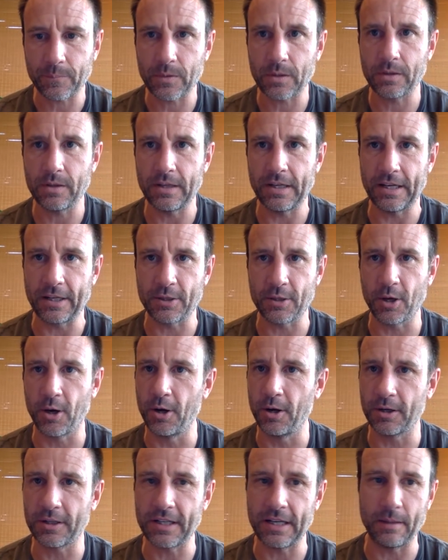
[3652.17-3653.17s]
Yeah.
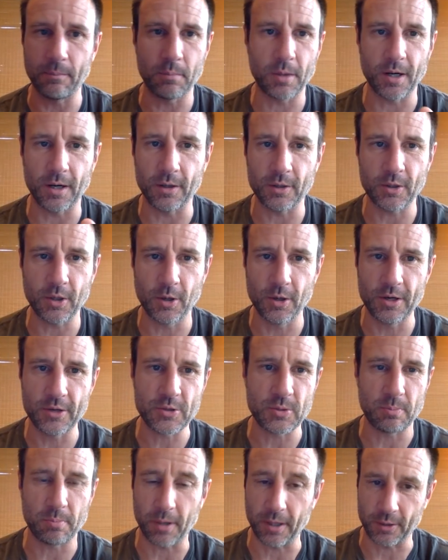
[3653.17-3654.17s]
Koa can't bark. Koa
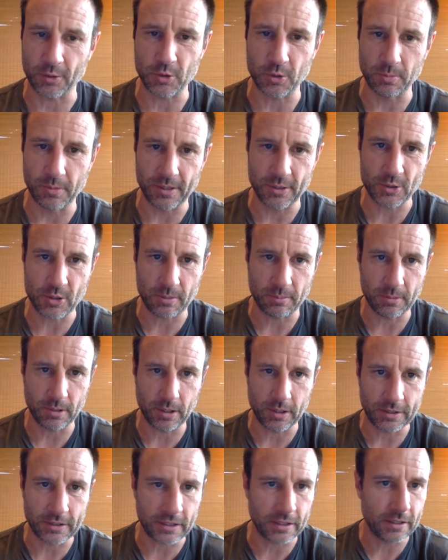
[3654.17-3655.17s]
doesn't bark too much. I'm
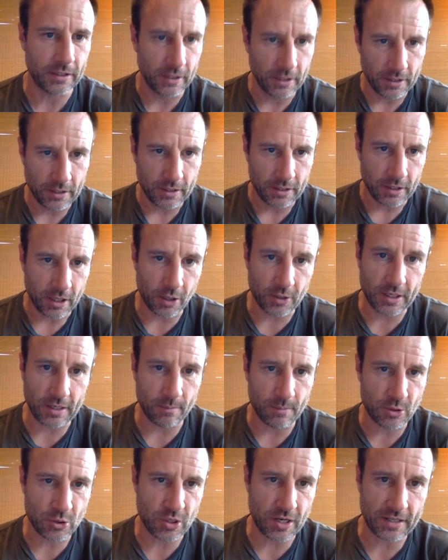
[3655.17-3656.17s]
lucky. Okay. I'm
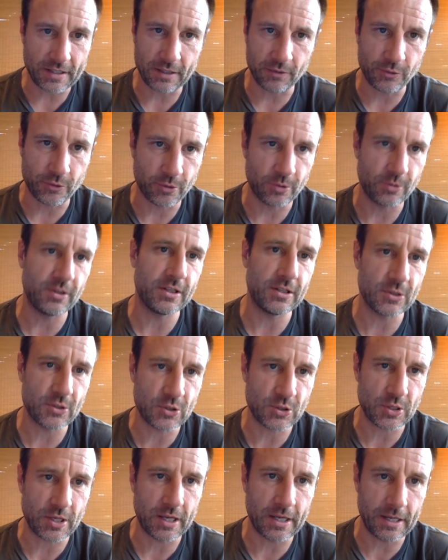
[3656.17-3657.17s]
going to try to get through
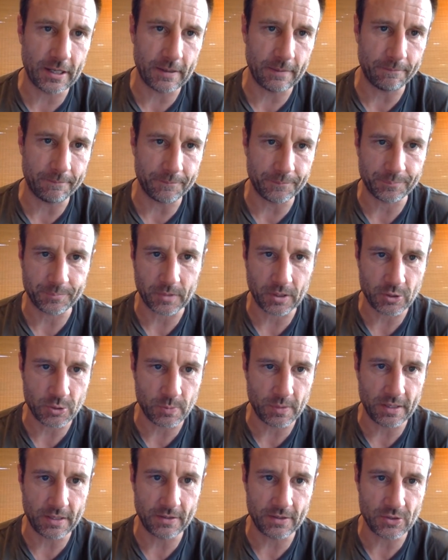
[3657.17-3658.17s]
these, as
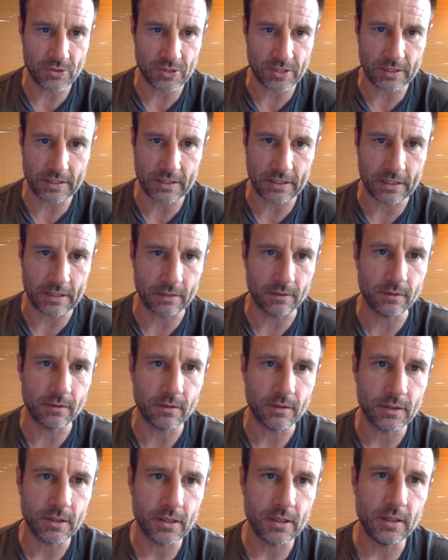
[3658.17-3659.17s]
many of these as I can.
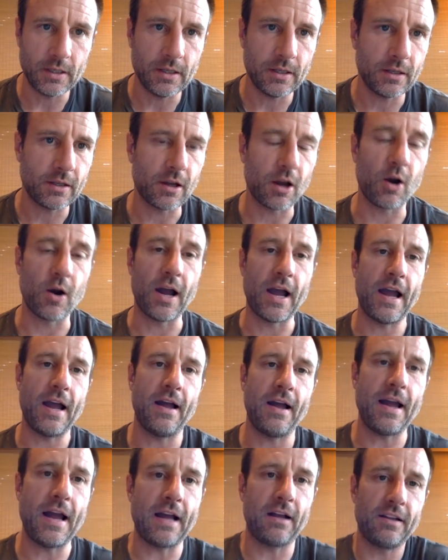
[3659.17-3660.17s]
Oh,
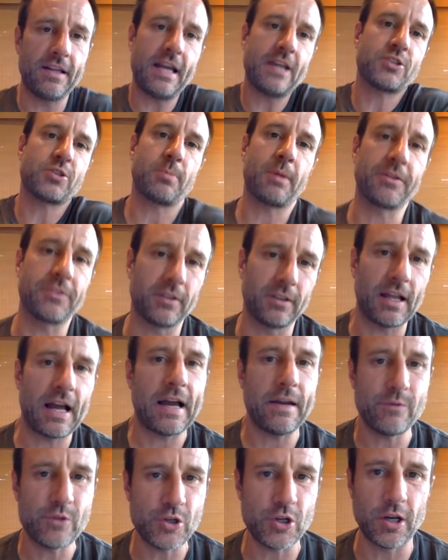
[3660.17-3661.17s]
Allie asked about the
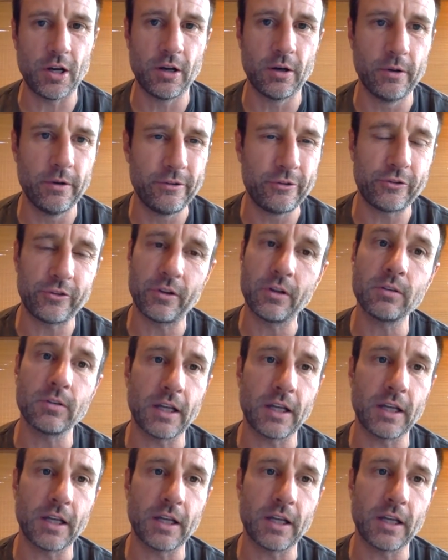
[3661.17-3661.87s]
live shows.